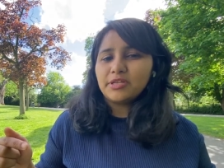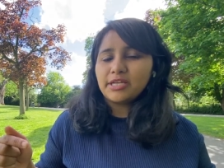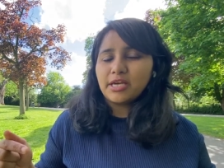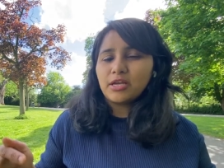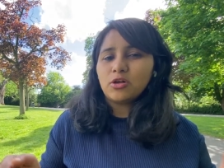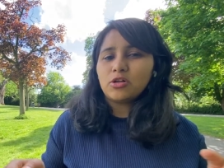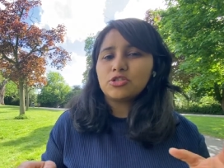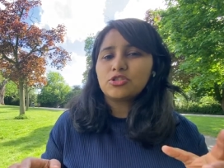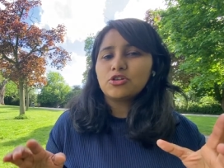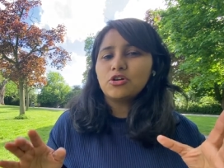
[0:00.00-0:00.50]

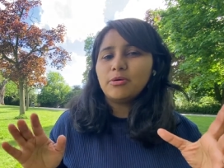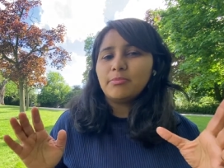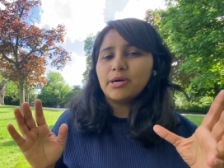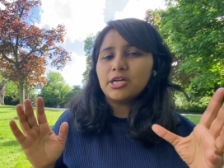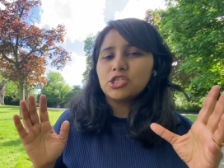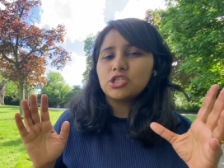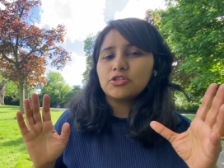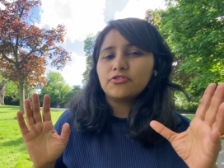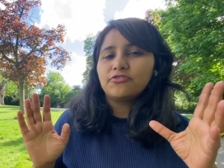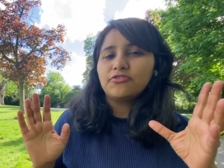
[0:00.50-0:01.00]
There are also a
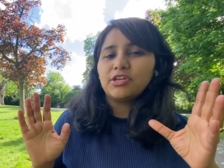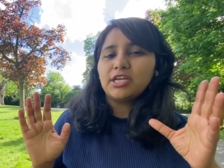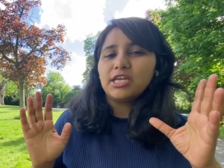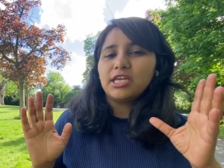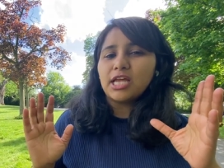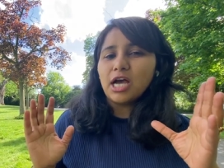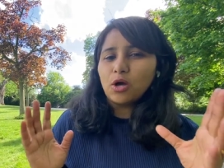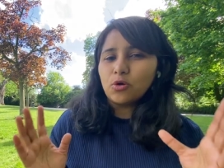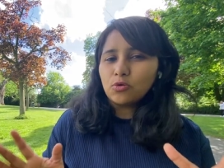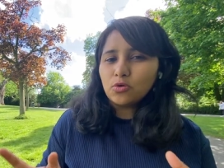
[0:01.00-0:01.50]
bunch of free
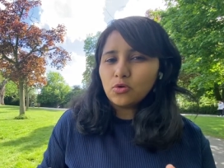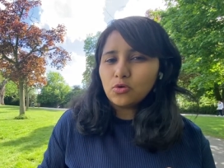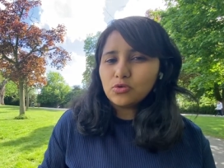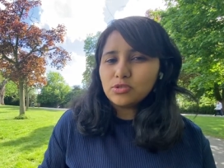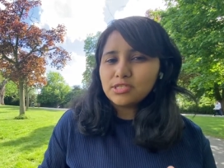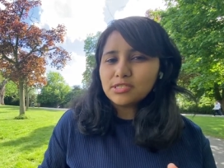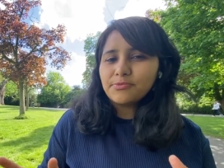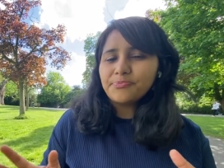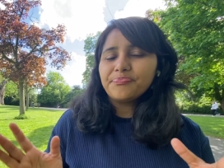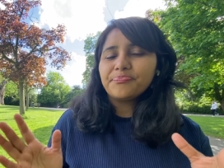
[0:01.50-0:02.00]

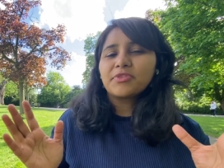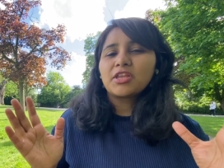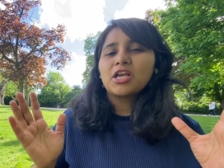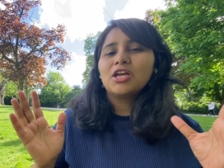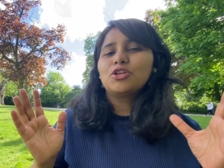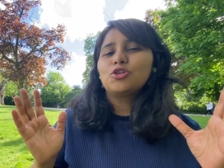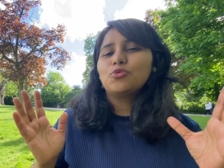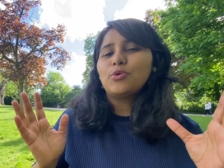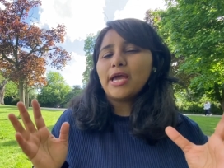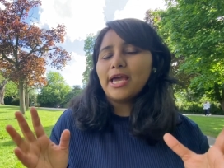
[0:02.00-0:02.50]
downloads
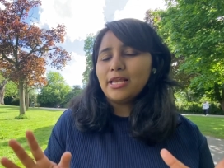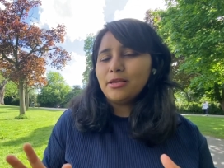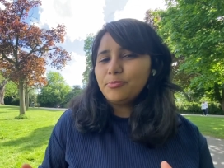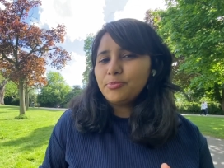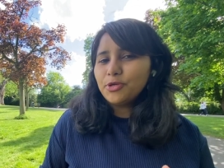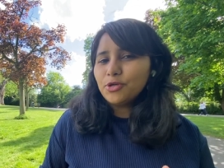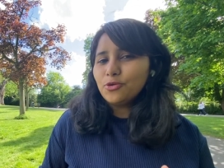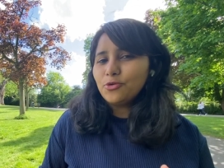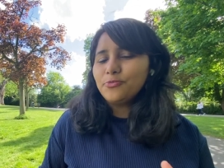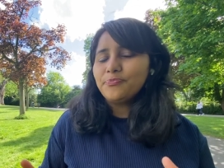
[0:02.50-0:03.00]
to
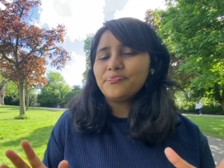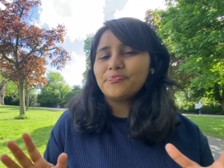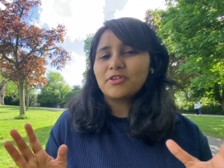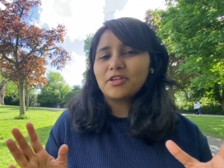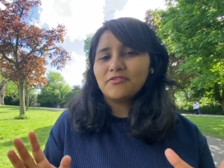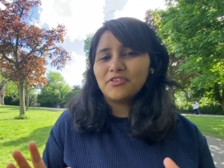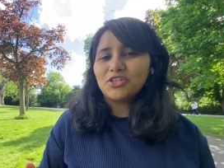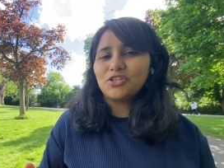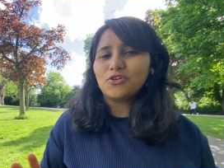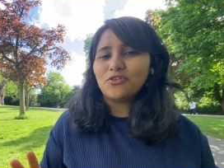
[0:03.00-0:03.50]
help you
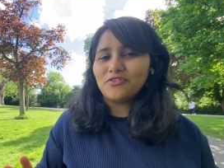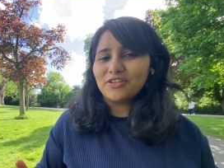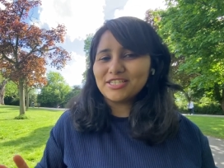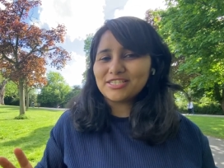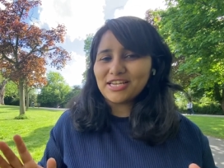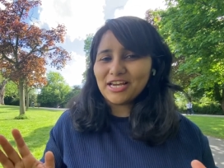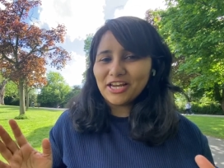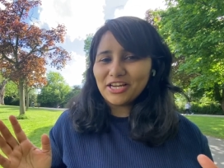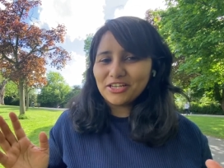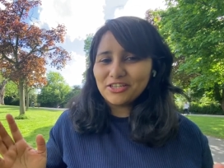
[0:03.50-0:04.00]
with your
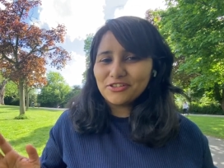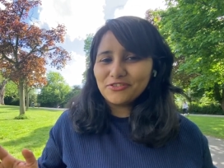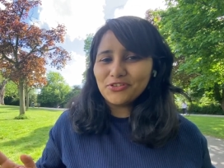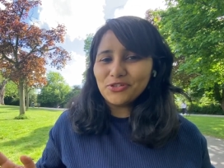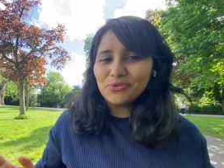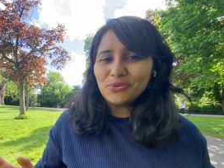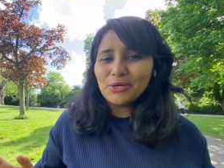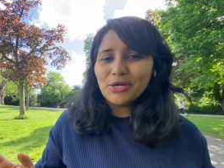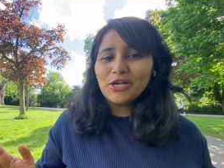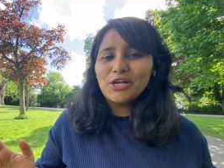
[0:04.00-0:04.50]
visa
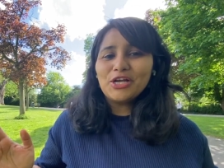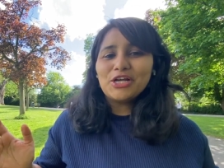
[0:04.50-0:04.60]
interview.